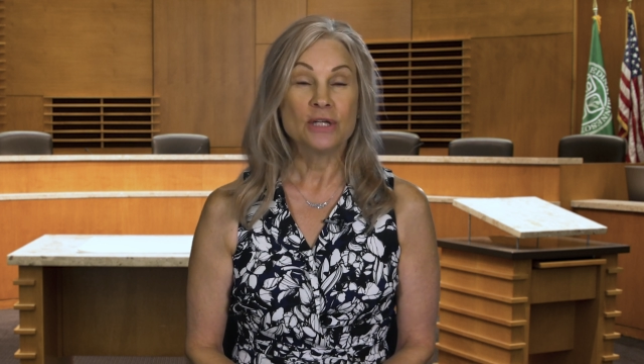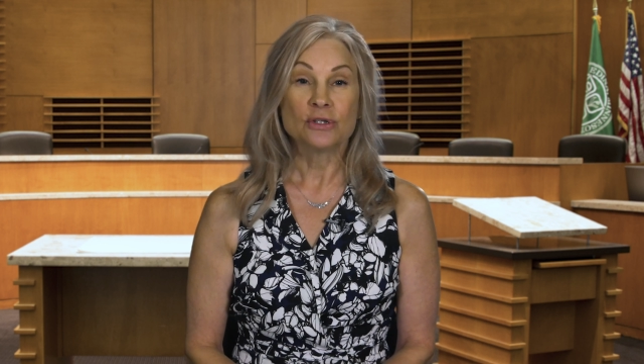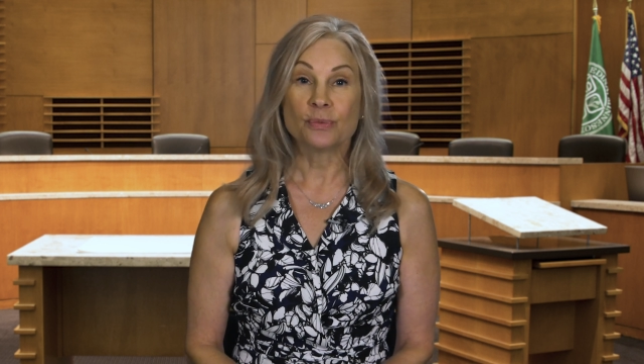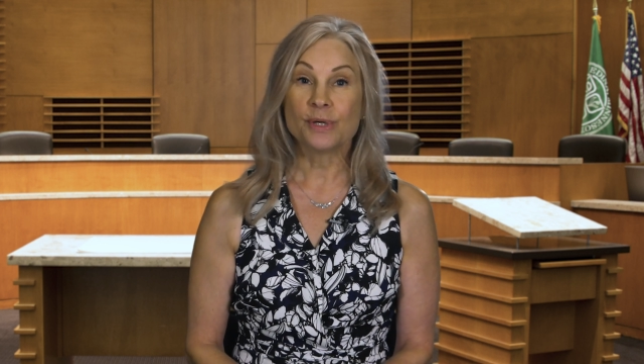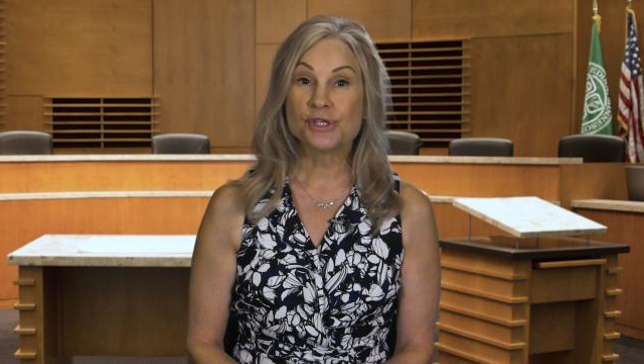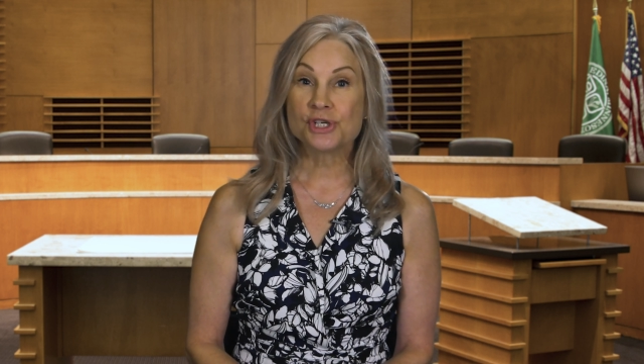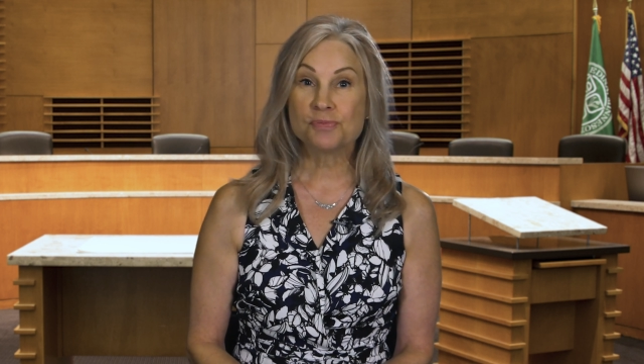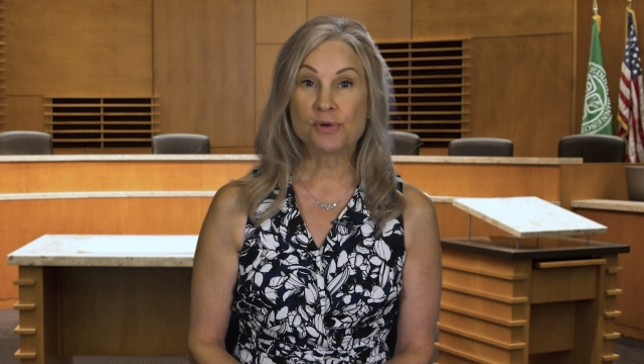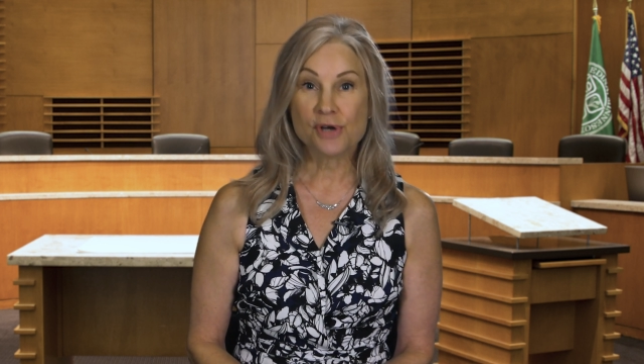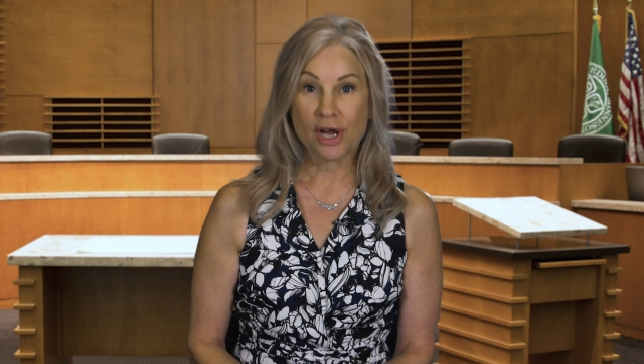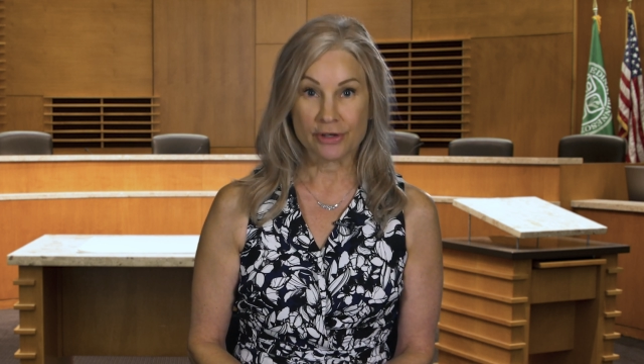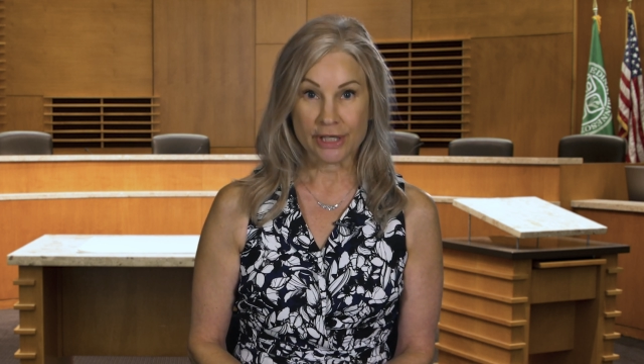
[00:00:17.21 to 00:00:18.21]
Luigi
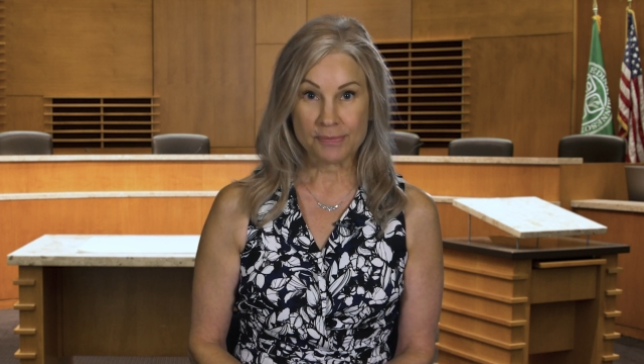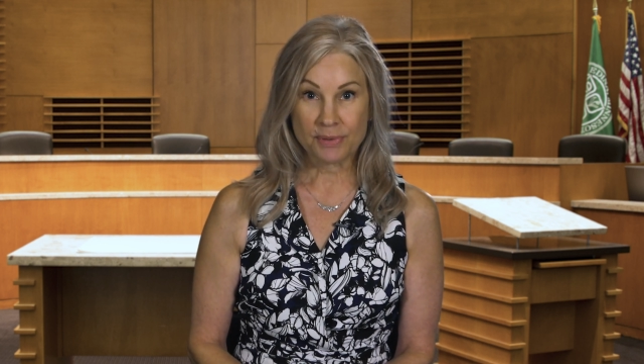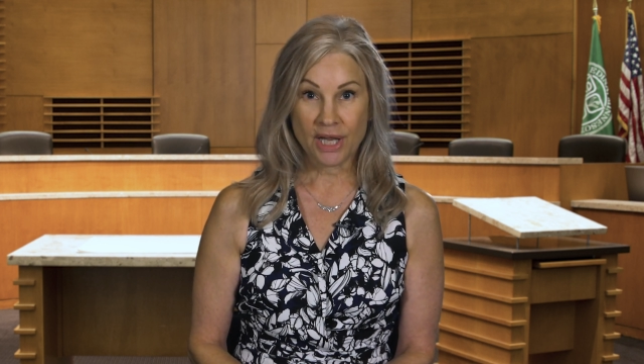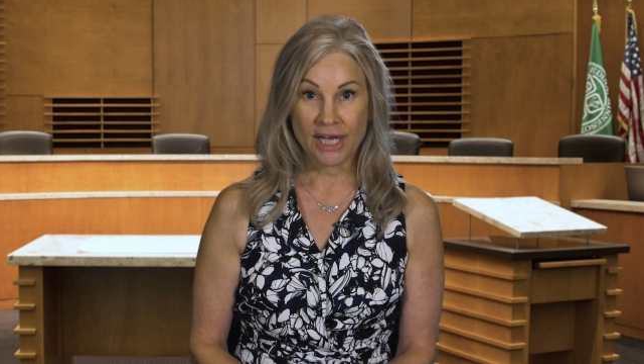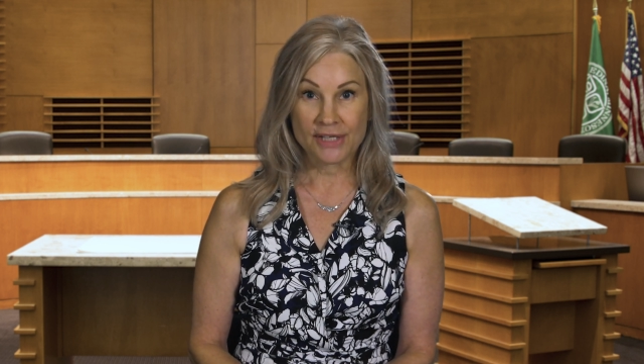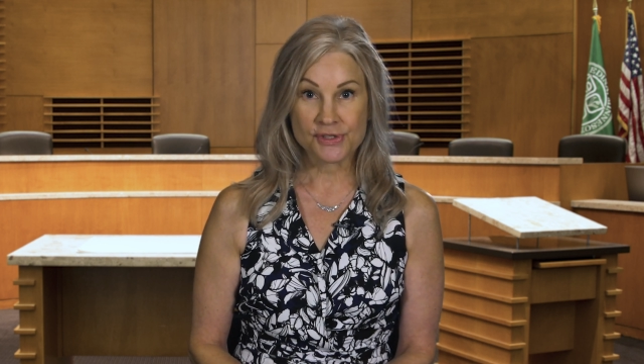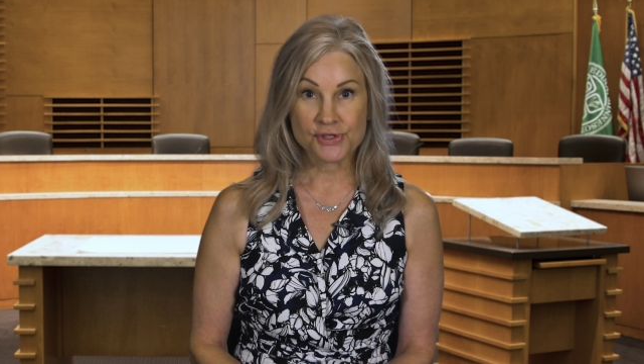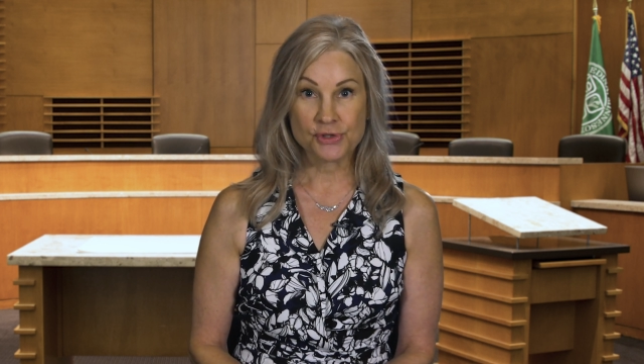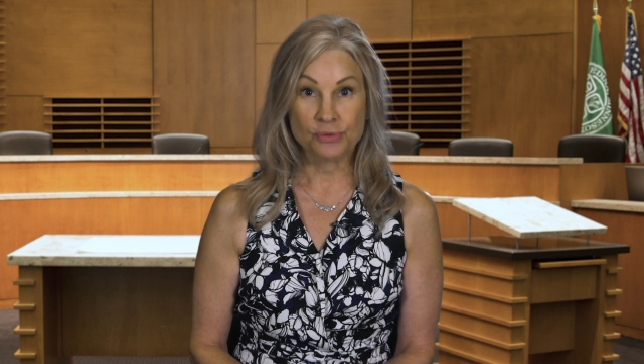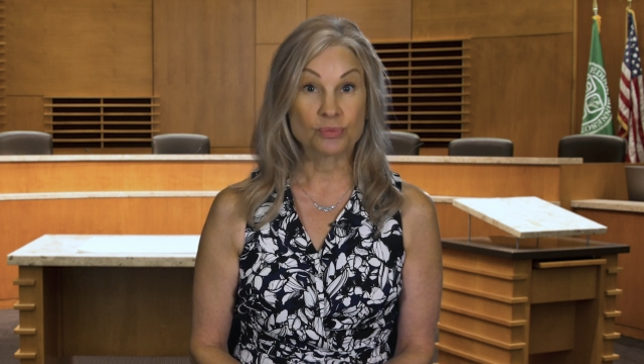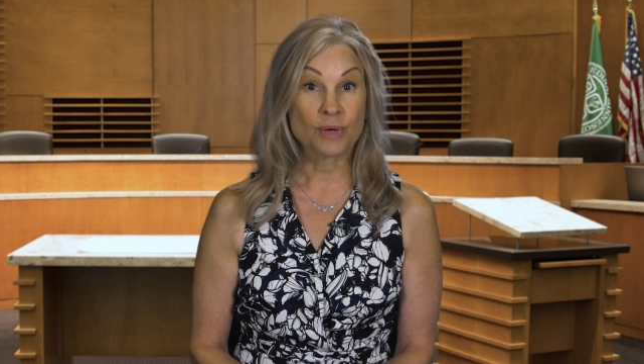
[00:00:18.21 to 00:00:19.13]
Bernardi plans to